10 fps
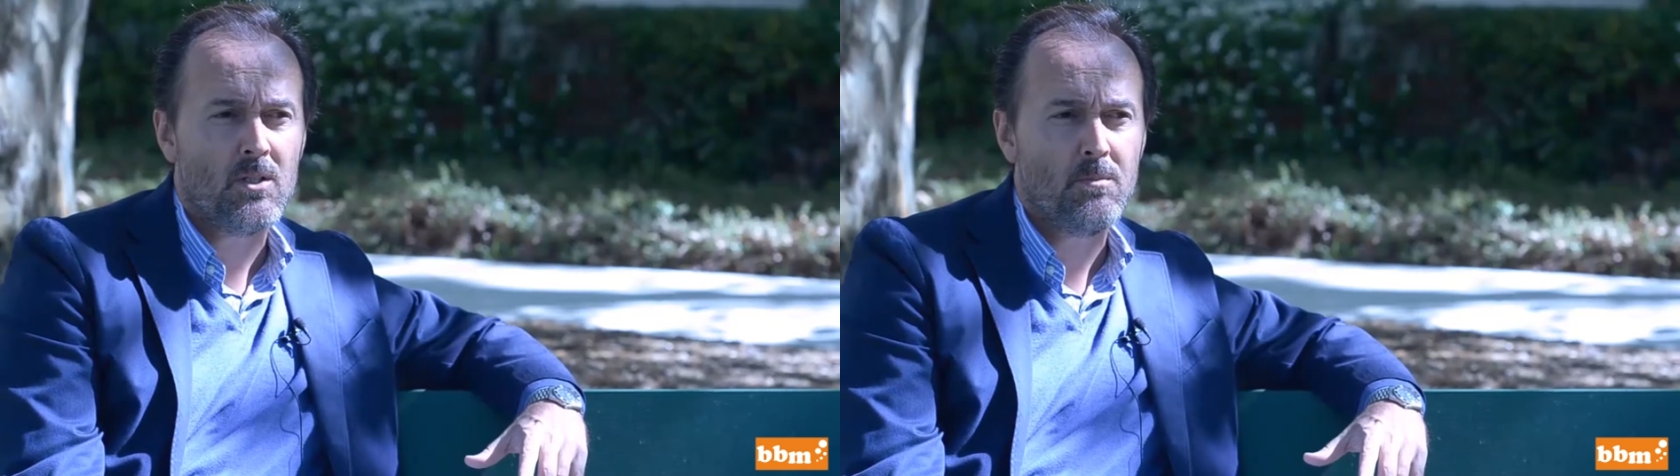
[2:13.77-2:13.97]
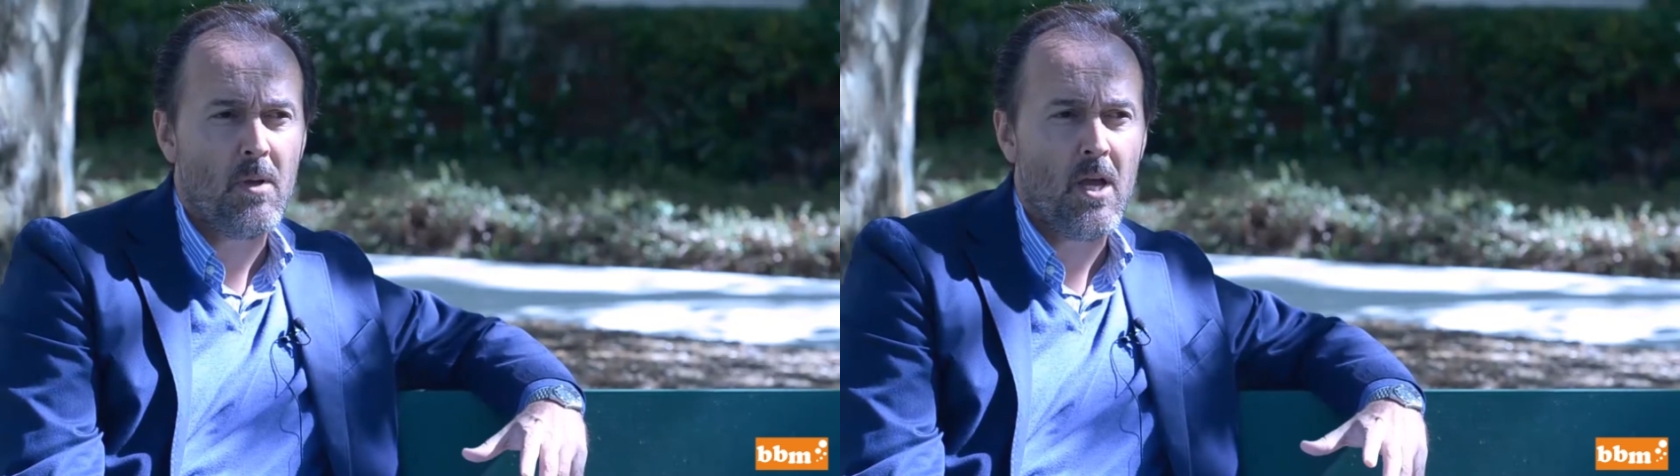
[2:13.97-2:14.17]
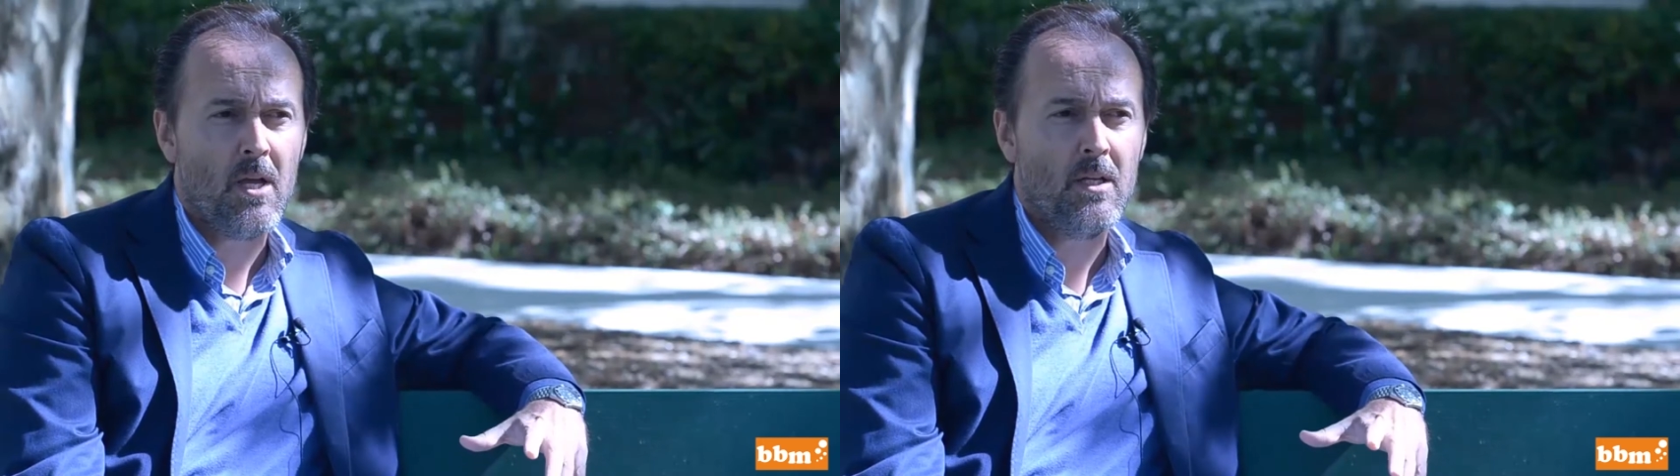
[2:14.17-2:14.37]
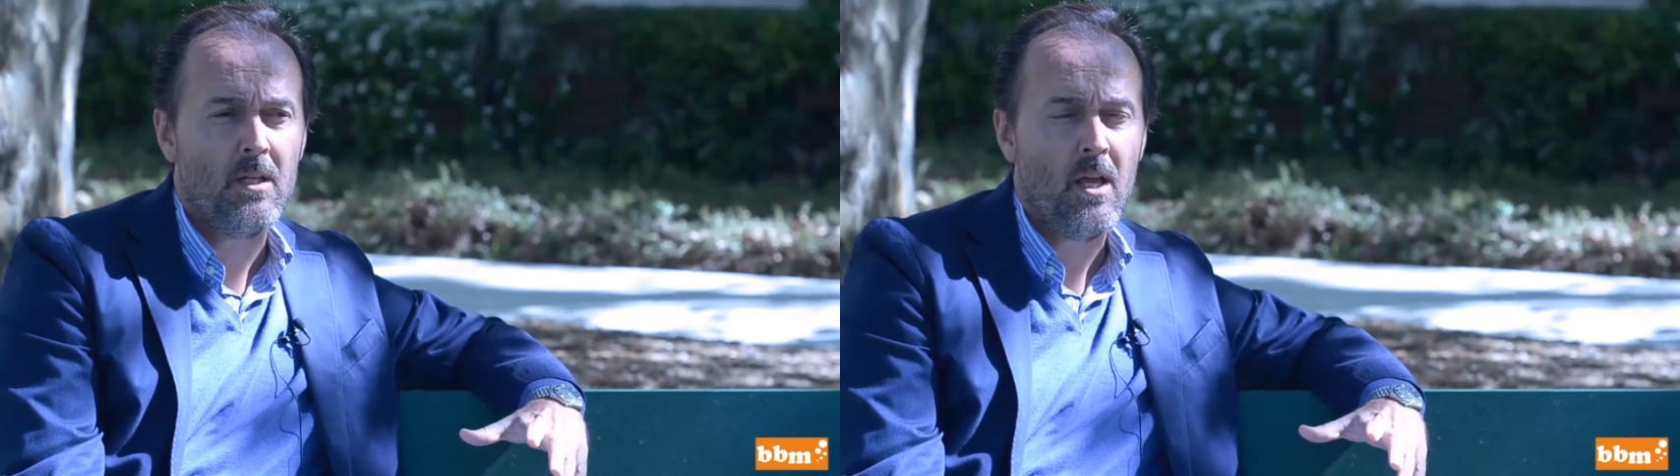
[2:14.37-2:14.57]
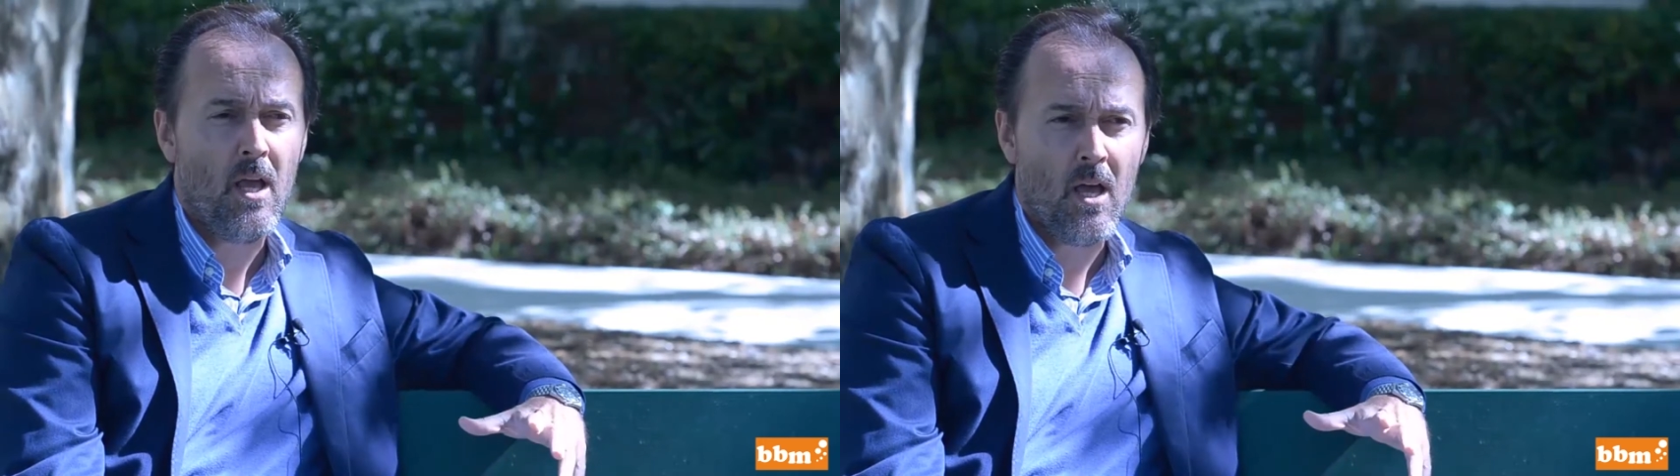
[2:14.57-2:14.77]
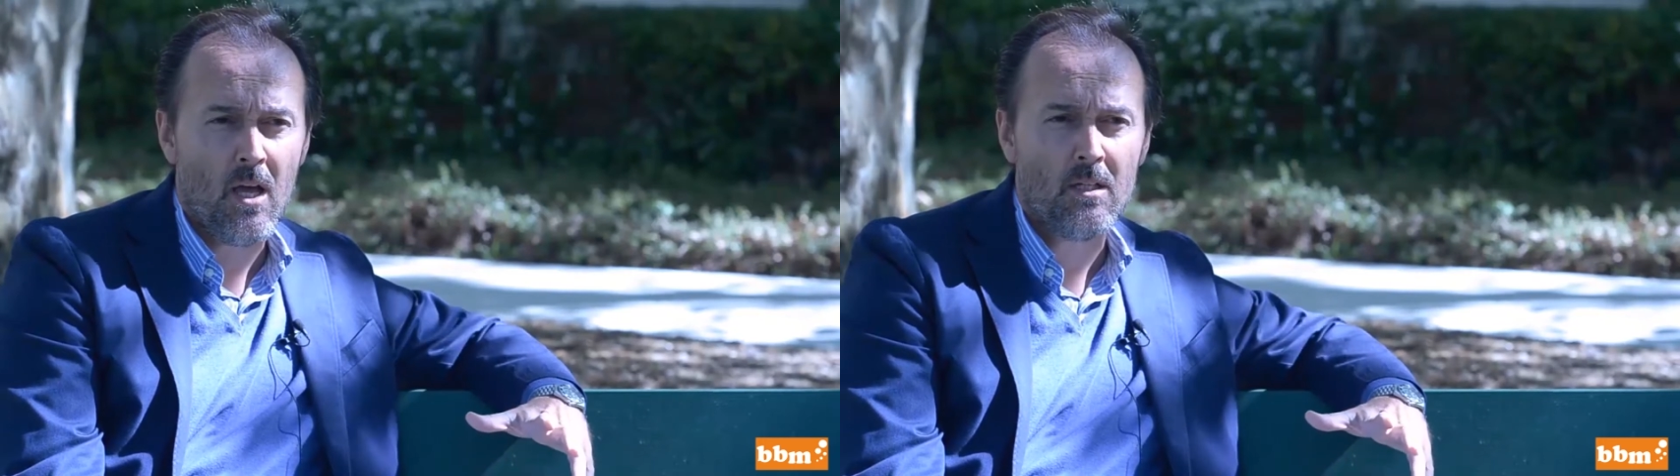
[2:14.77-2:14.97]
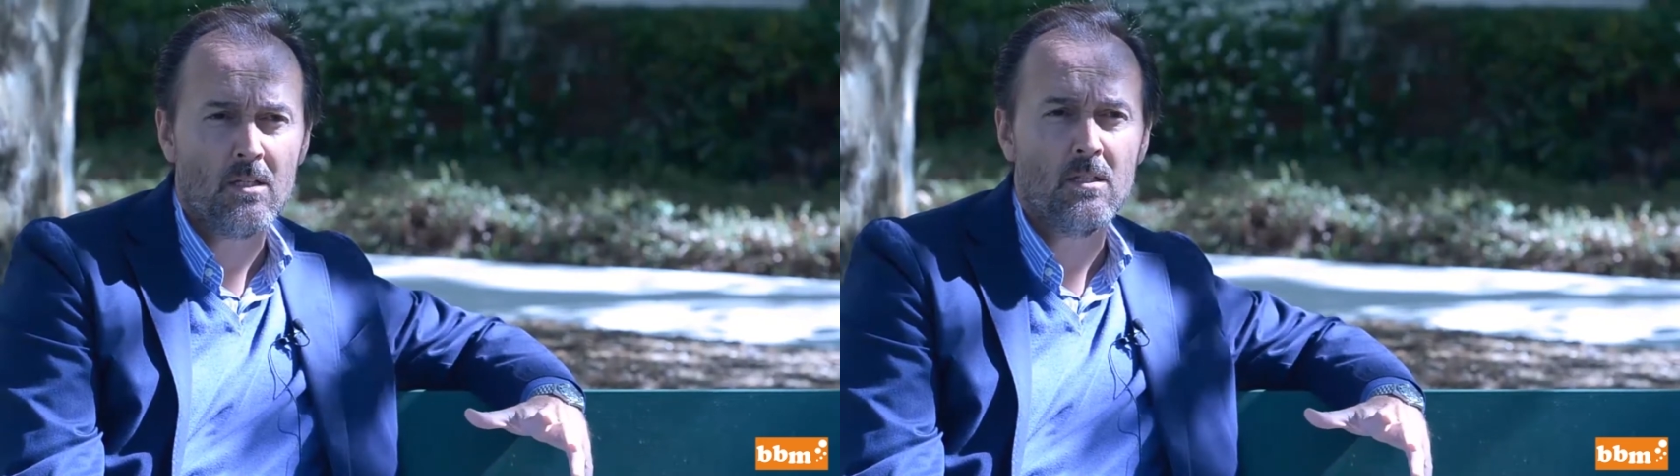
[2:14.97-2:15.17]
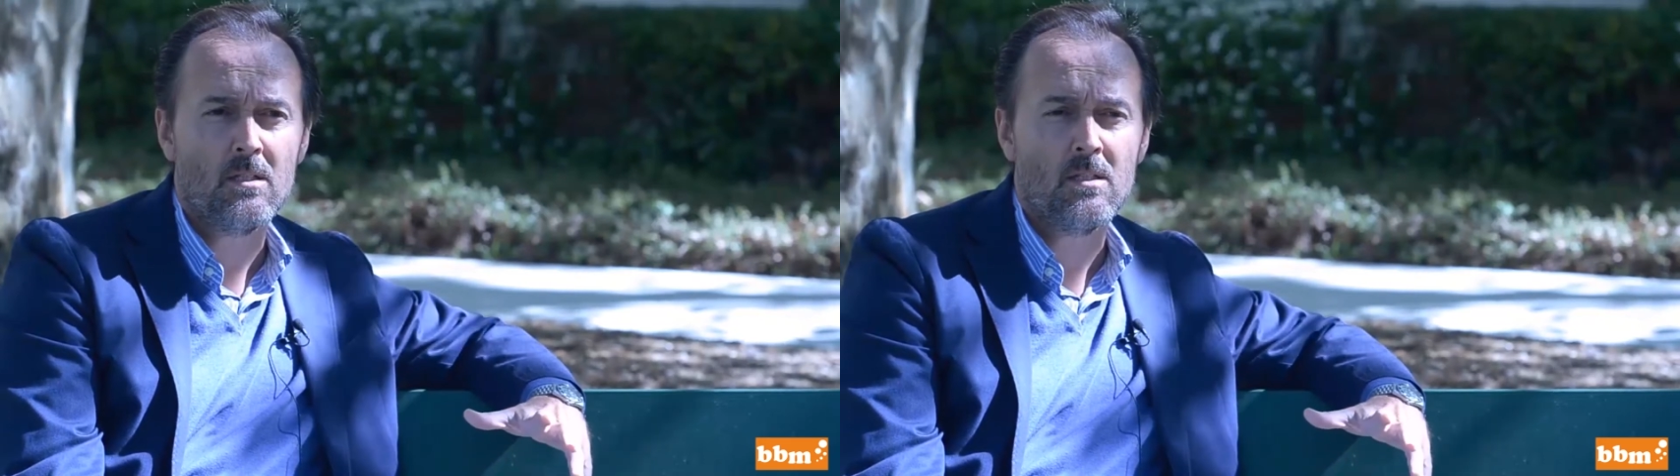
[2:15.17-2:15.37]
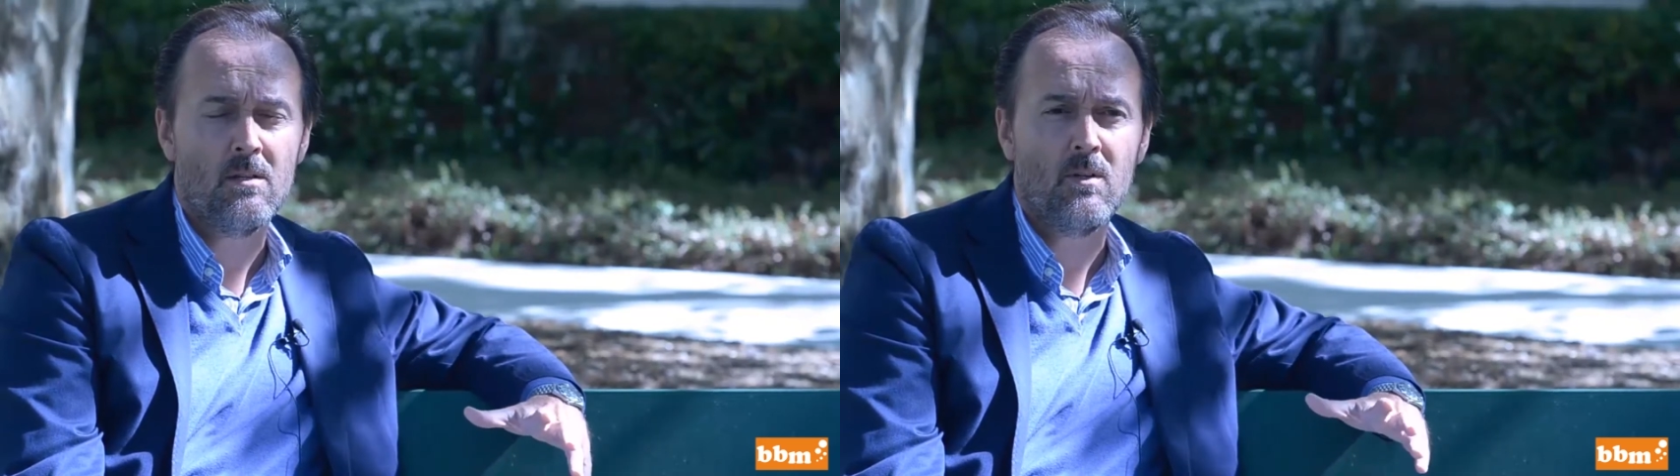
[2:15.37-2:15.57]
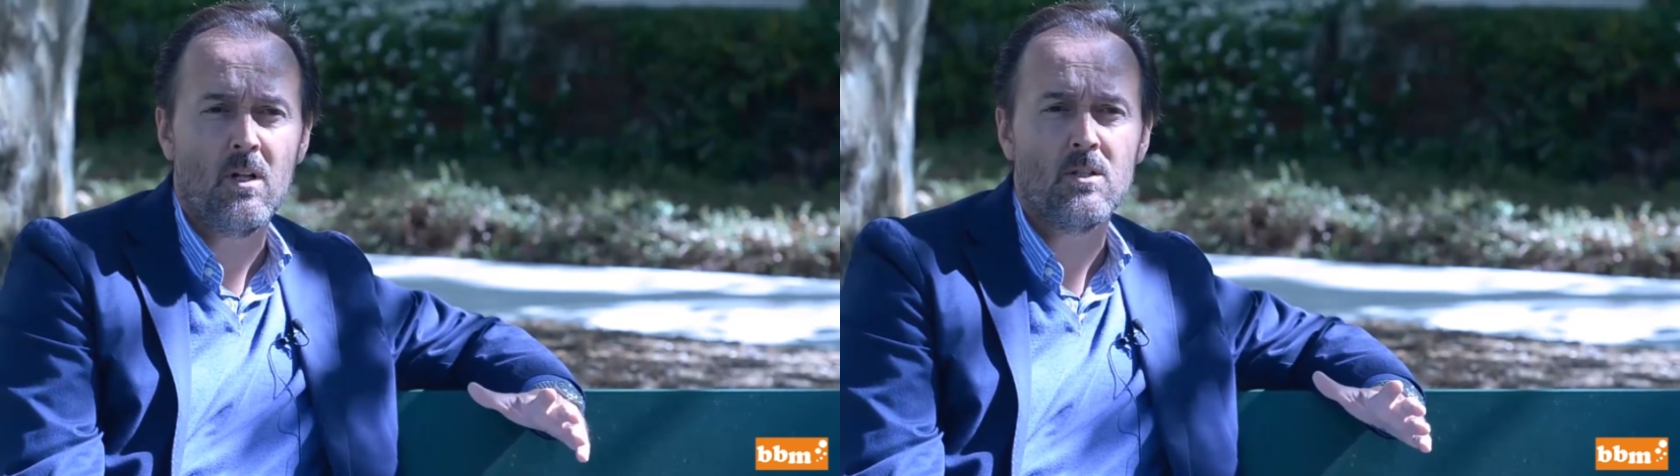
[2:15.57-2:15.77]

Spain had several,